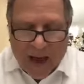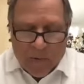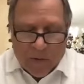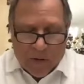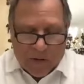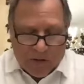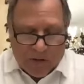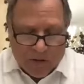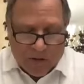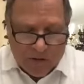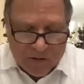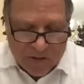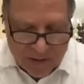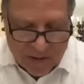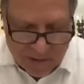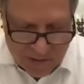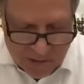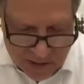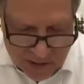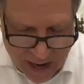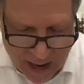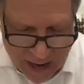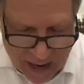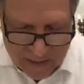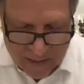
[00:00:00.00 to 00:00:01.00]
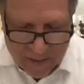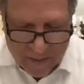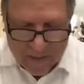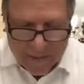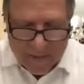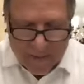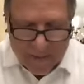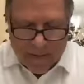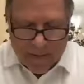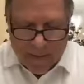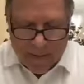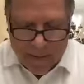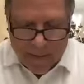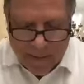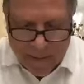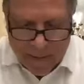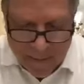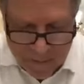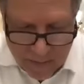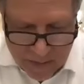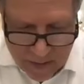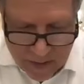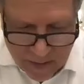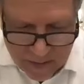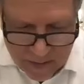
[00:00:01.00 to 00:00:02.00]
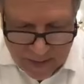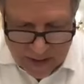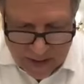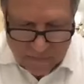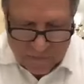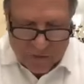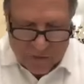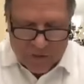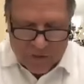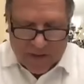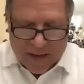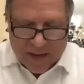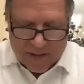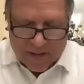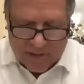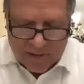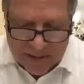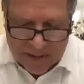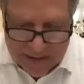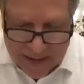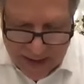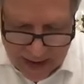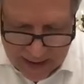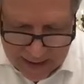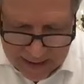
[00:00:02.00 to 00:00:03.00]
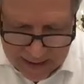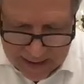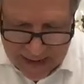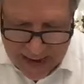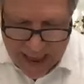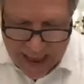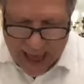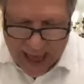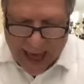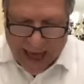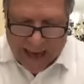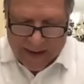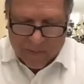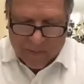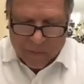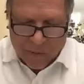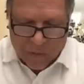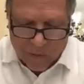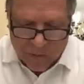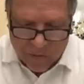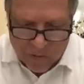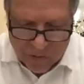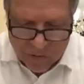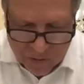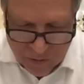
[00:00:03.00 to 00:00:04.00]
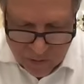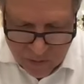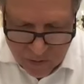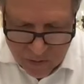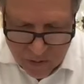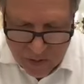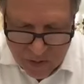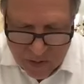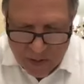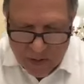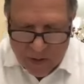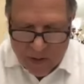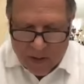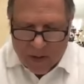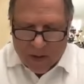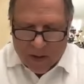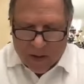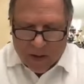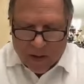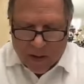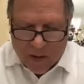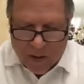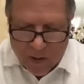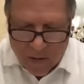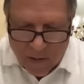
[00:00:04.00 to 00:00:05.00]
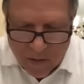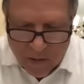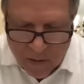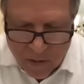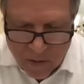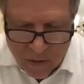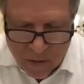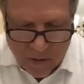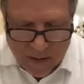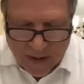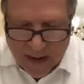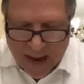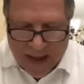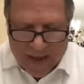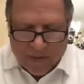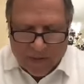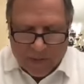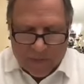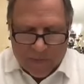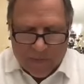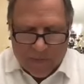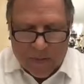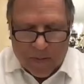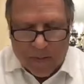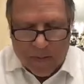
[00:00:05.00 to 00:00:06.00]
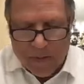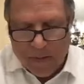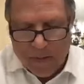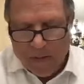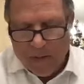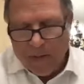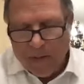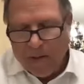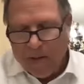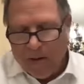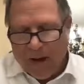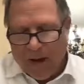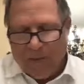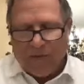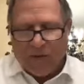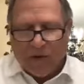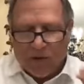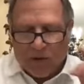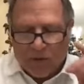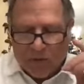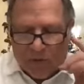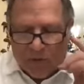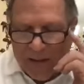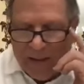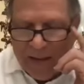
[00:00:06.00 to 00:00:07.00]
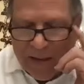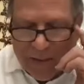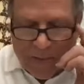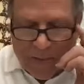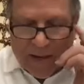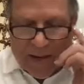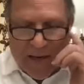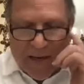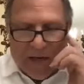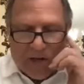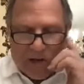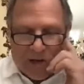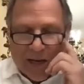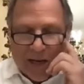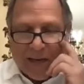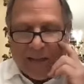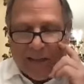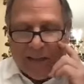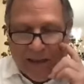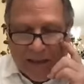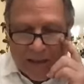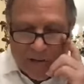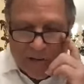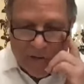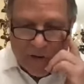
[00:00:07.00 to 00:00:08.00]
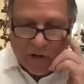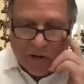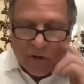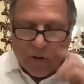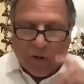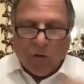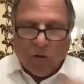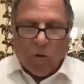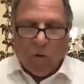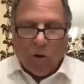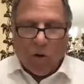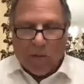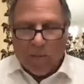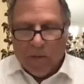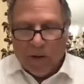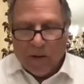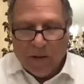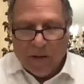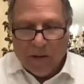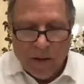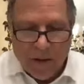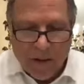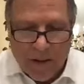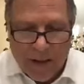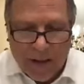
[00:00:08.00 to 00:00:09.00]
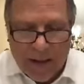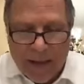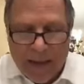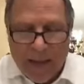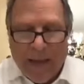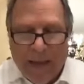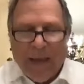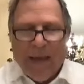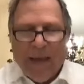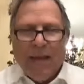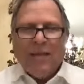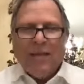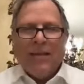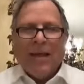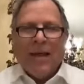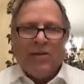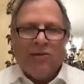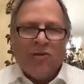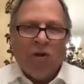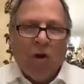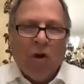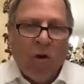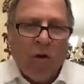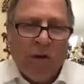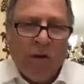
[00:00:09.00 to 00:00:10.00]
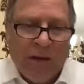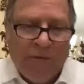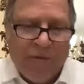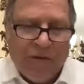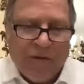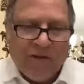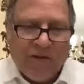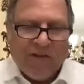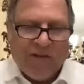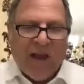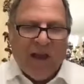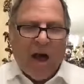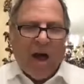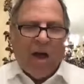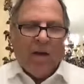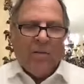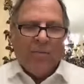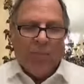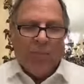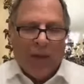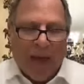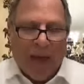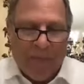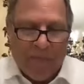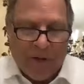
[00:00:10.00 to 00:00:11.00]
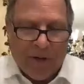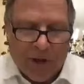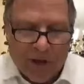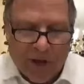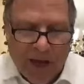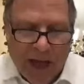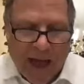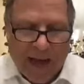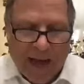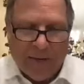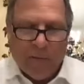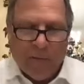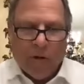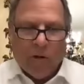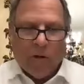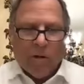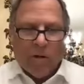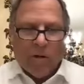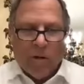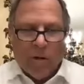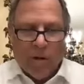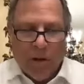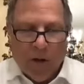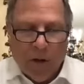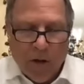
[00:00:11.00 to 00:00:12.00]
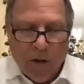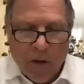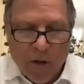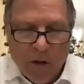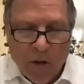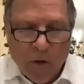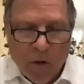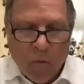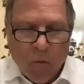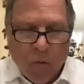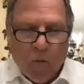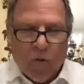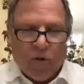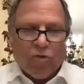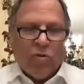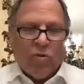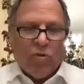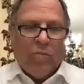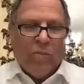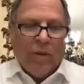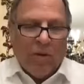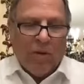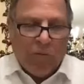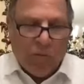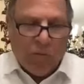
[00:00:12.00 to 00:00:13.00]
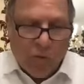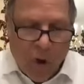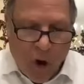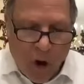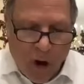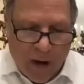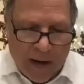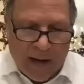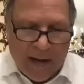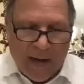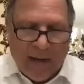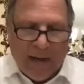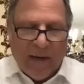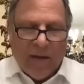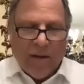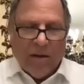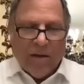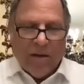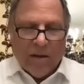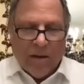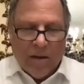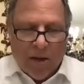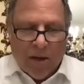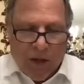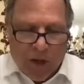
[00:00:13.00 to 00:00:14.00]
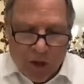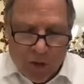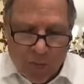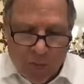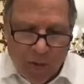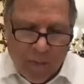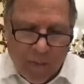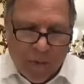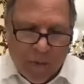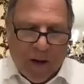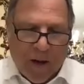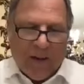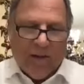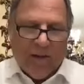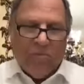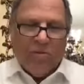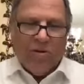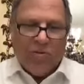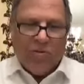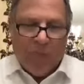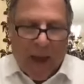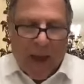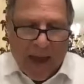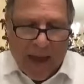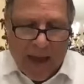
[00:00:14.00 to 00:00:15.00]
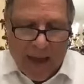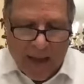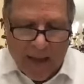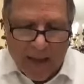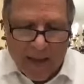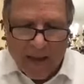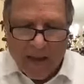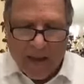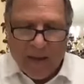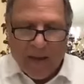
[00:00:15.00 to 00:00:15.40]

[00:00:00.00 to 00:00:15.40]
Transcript: which you just said, that if you designated animals, you can't, you have to treat them each like the individual korban. That's only if it's an unblemished animal, which would be roi to be put on the mizbeach.